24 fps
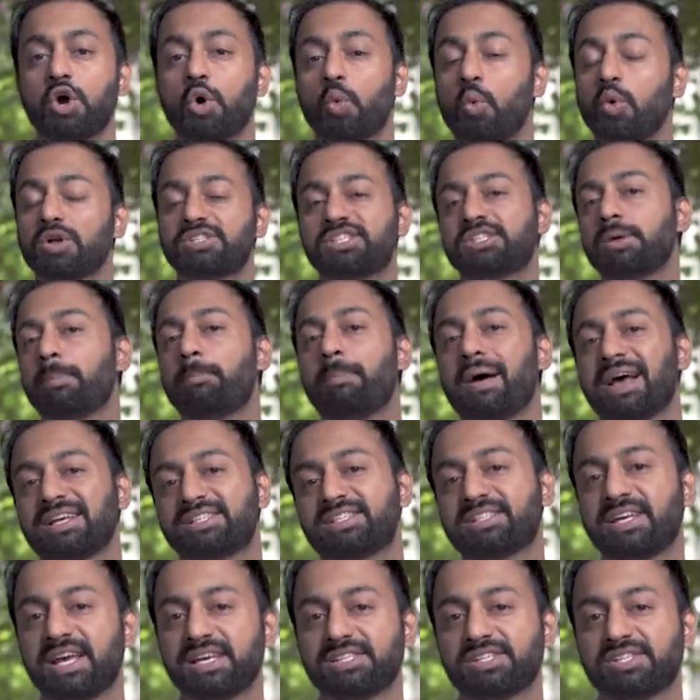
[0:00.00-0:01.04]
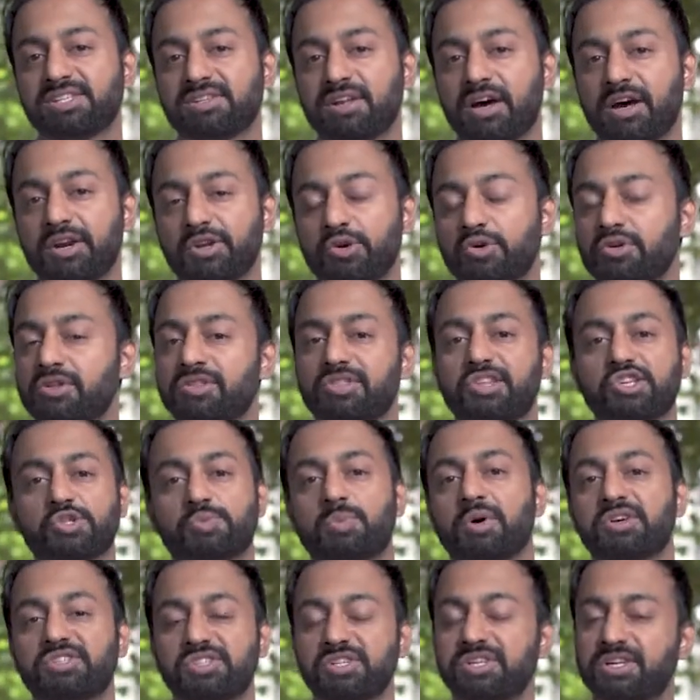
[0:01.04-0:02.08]
What's the best case scenario? This
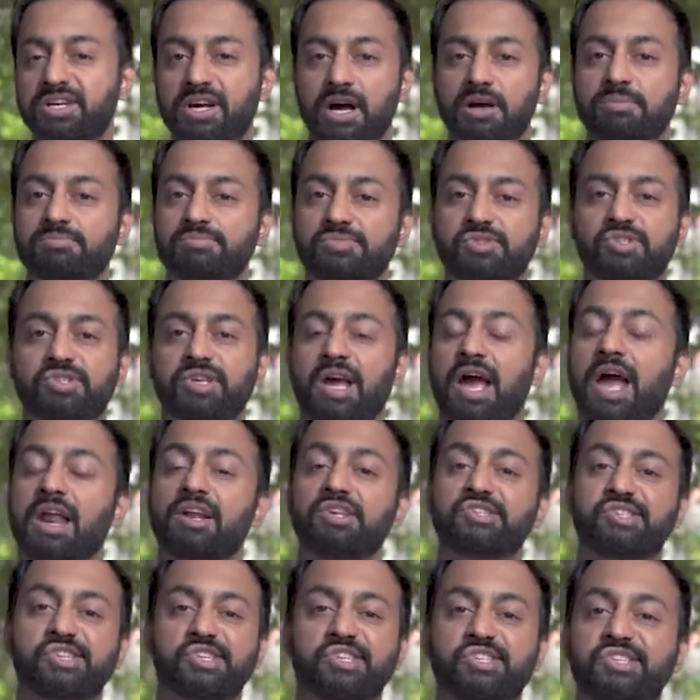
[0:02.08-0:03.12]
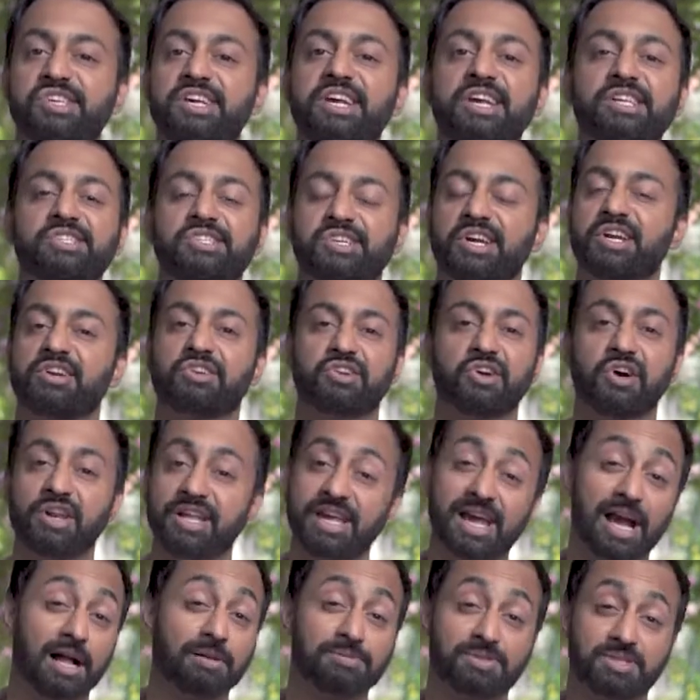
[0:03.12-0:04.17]
person comes and succeeds. It
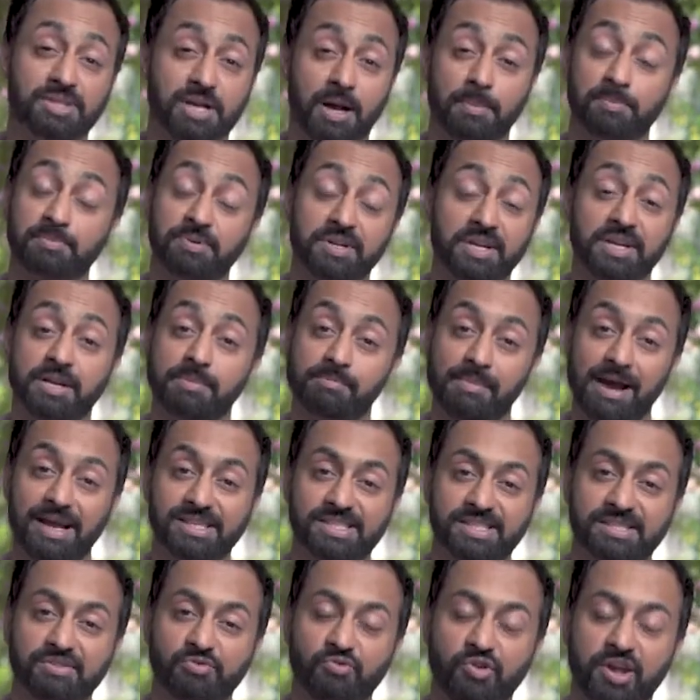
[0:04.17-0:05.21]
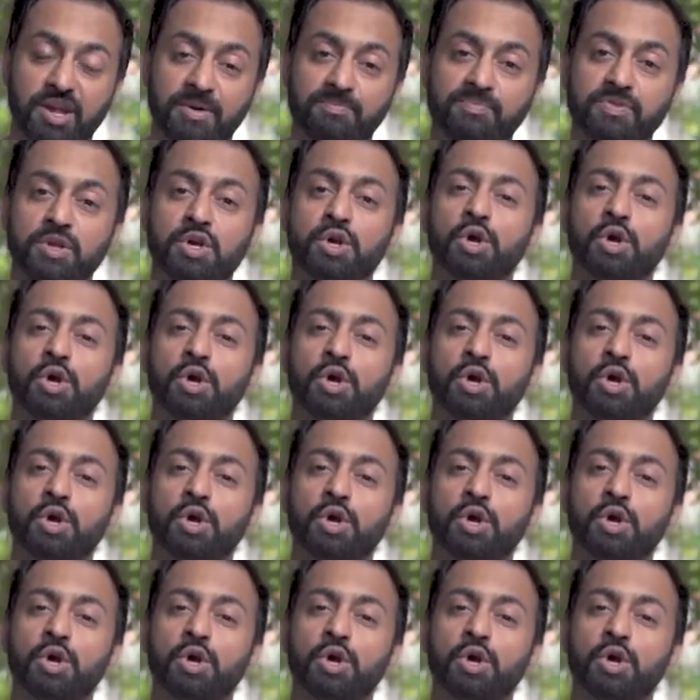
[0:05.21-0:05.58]
really helps the company in a massive way.